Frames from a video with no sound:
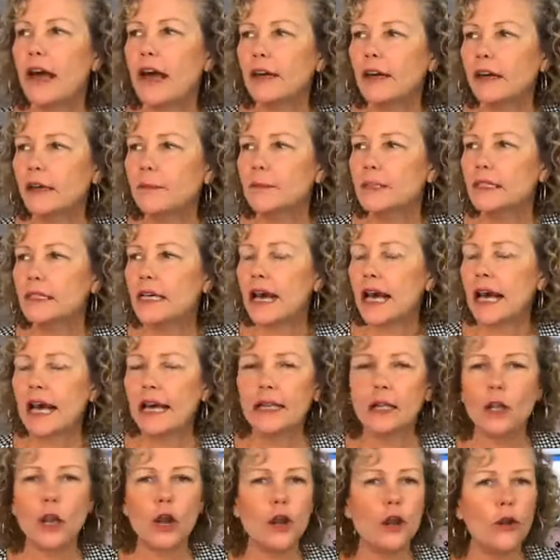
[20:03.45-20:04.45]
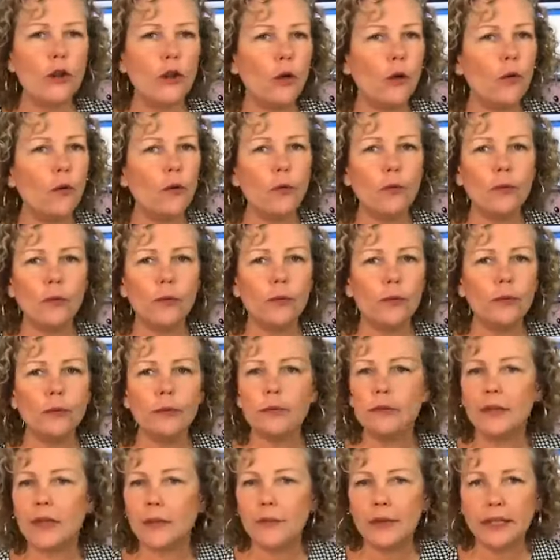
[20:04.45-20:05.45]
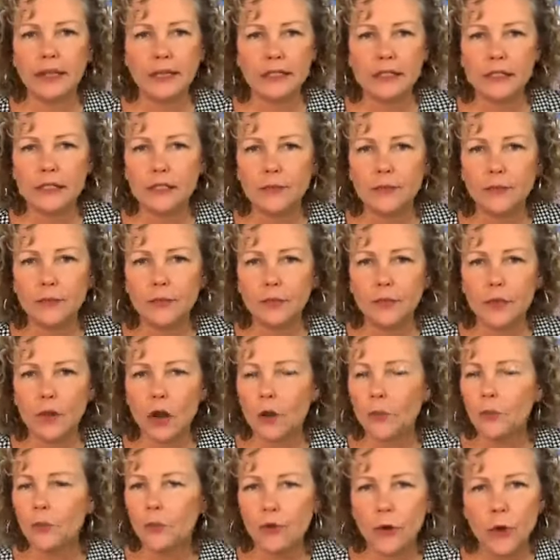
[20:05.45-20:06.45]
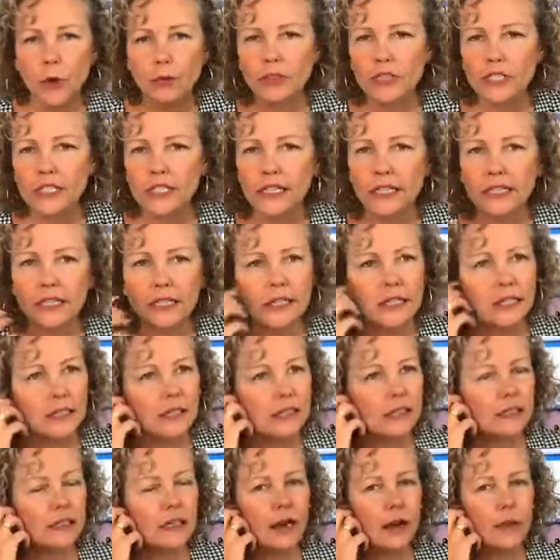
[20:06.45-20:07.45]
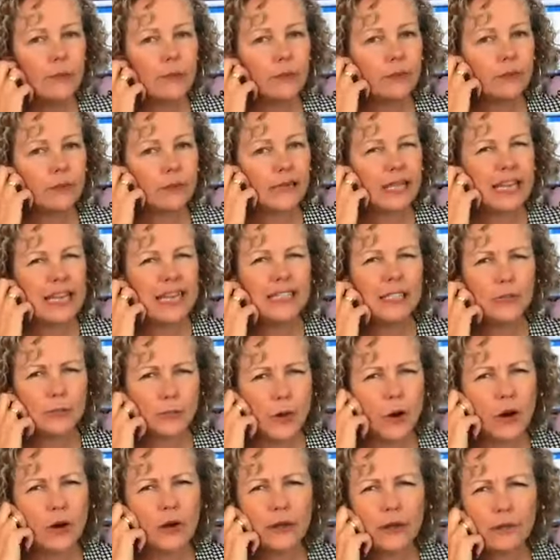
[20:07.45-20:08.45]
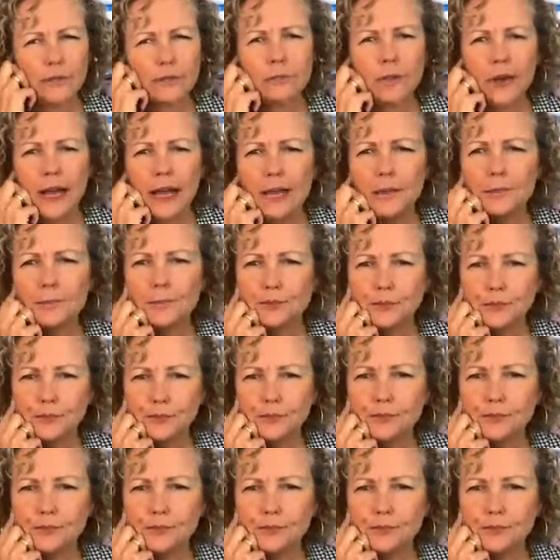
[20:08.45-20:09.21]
Atkins had no limit on protein in his book, right?